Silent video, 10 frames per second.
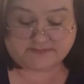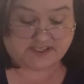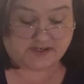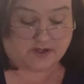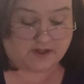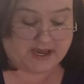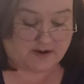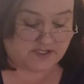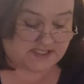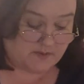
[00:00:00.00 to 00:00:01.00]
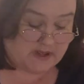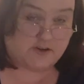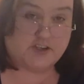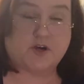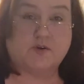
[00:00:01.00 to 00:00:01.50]
Cinderella backwards. Anyway,
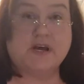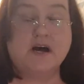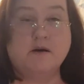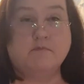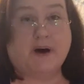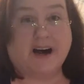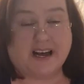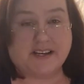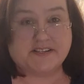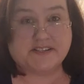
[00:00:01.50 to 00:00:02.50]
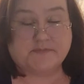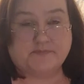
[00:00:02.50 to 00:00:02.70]
there's those. But